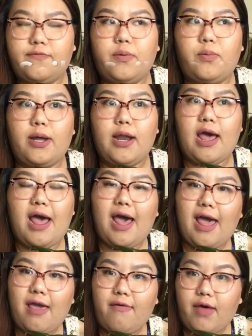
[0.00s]
from what
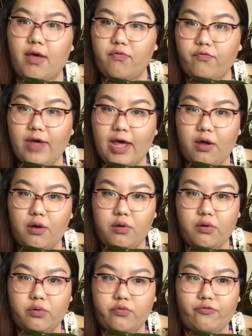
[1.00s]
I have
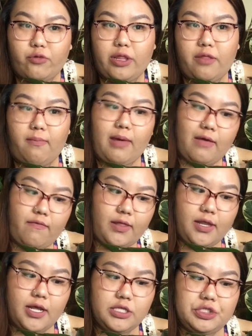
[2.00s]
found with my
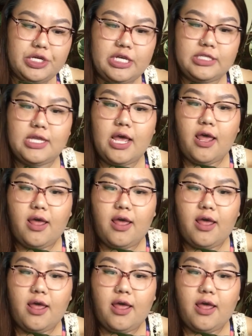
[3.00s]
philodendrons,